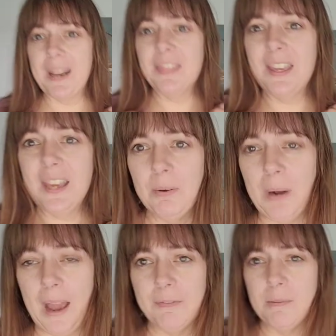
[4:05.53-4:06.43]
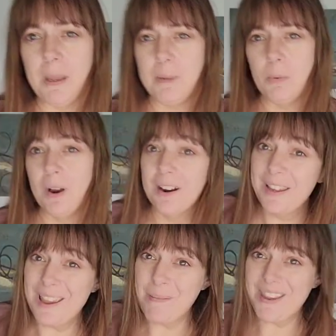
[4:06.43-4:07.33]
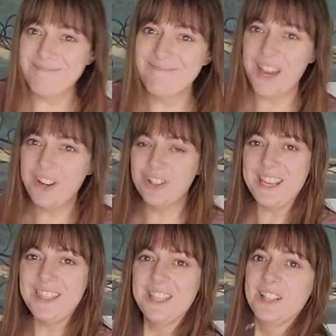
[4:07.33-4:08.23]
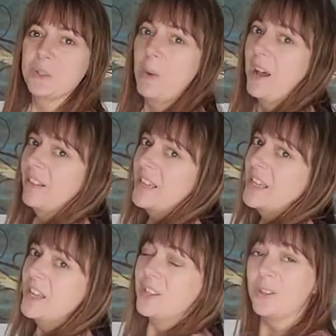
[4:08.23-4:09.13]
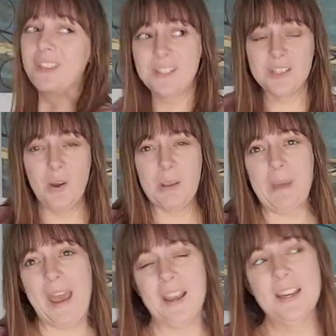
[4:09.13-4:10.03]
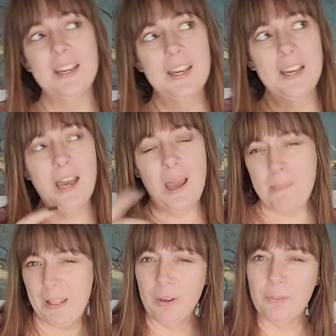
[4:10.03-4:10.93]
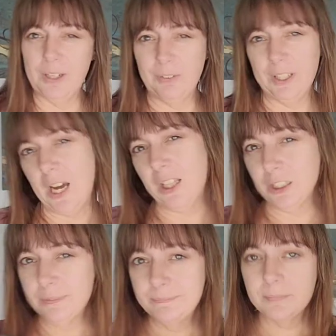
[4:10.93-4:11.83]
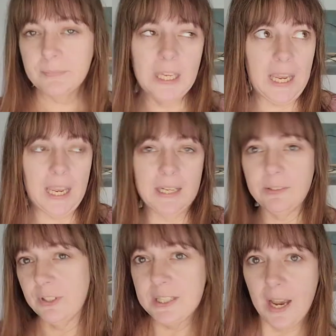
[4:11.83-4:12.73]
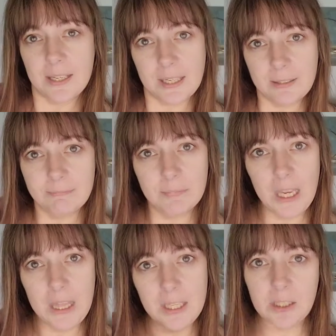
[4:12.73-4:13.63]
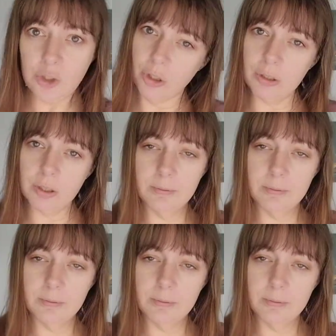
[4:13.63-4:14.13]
think I would have to maybe wear a cami underneath it as well. So this is going back. I may look for a different color and different sizing in this shirt.